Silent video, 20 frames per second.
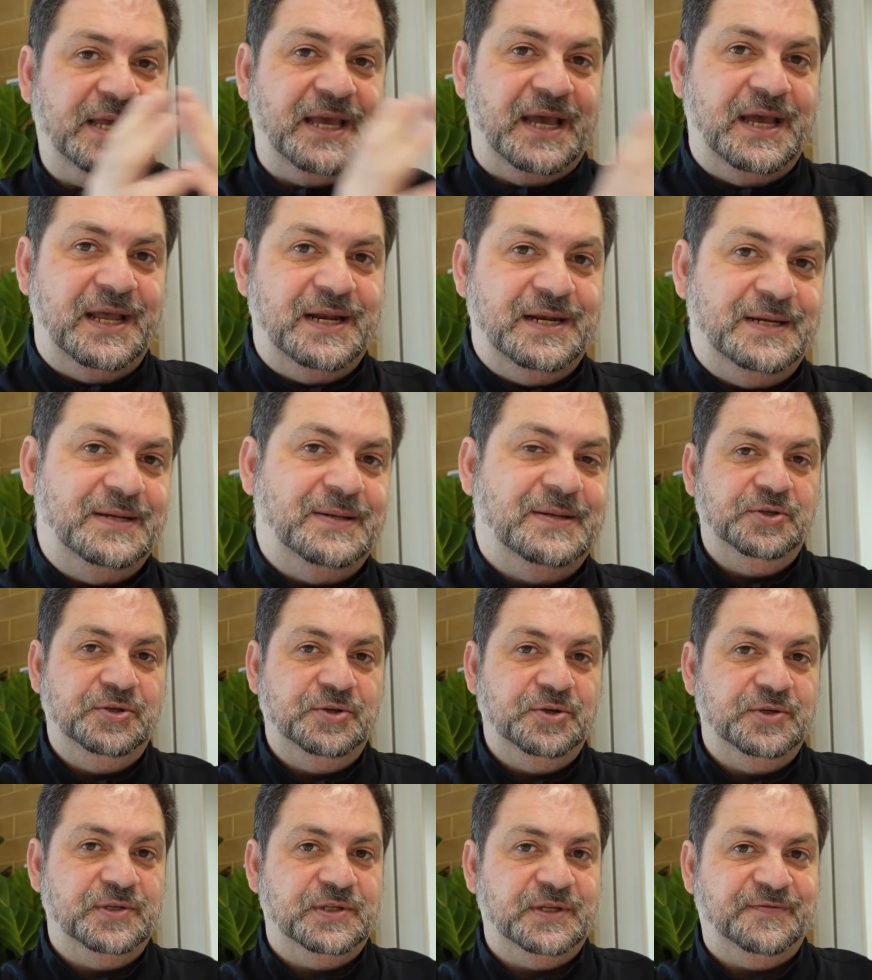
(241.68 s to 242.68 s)
can
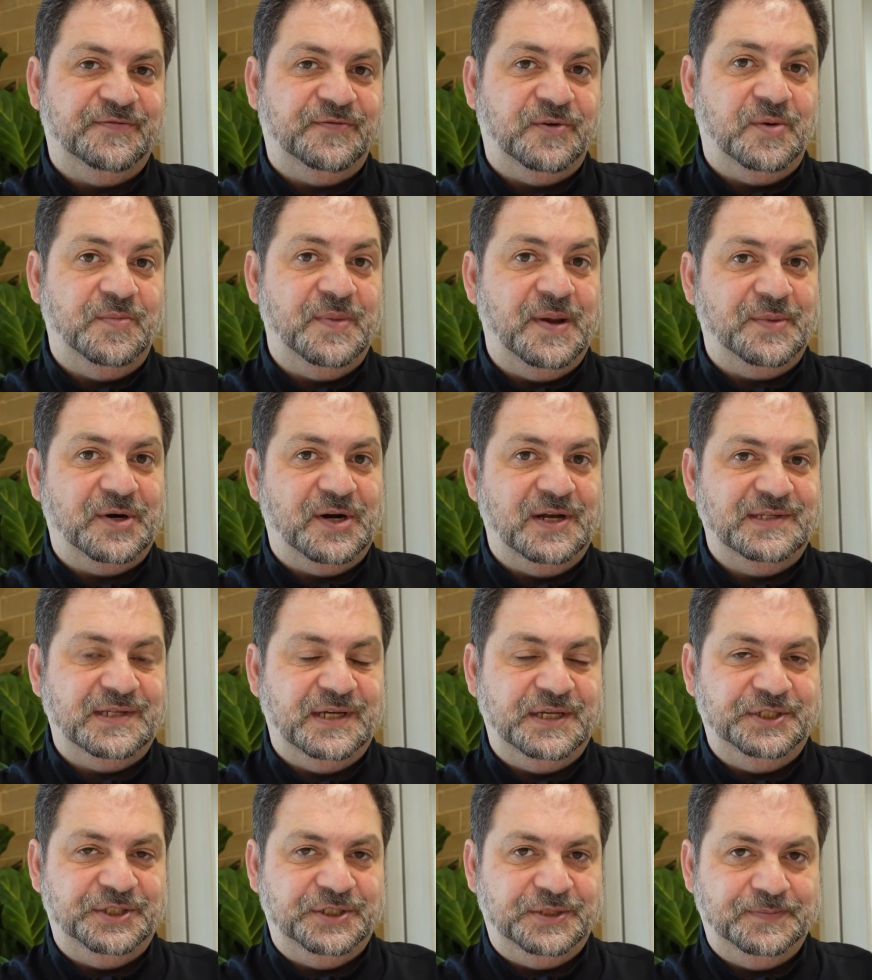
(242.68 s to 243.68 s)
use it for
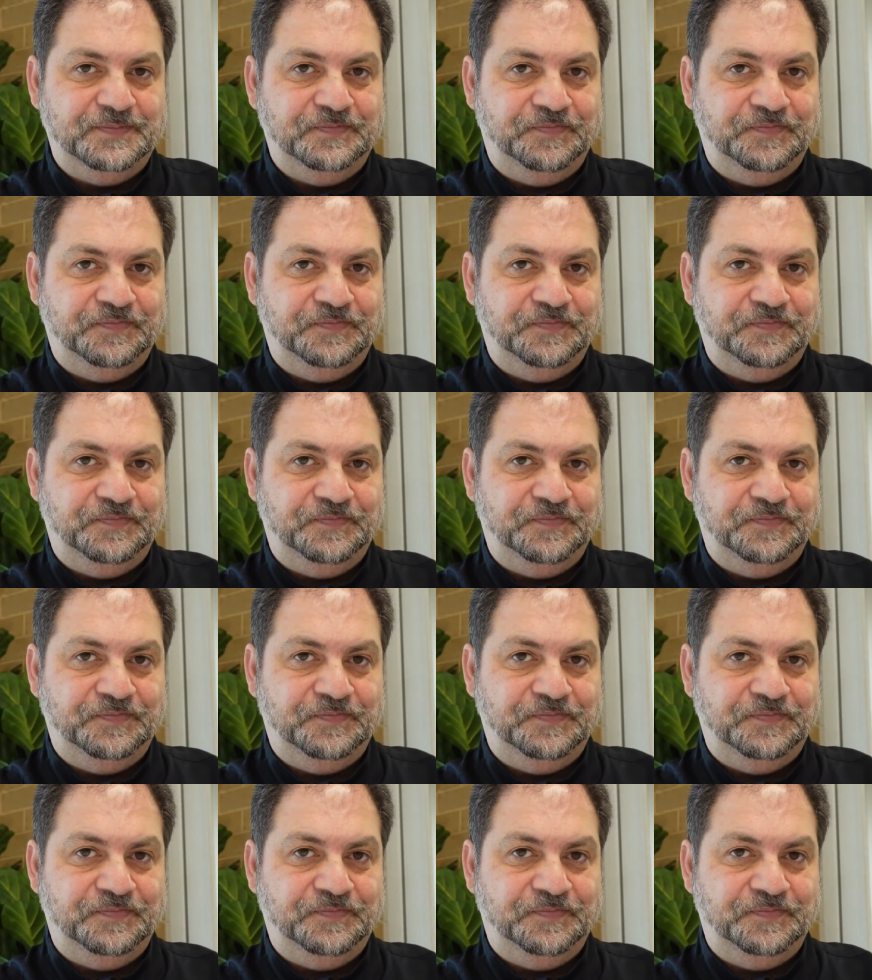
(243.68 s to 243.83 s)
memorization,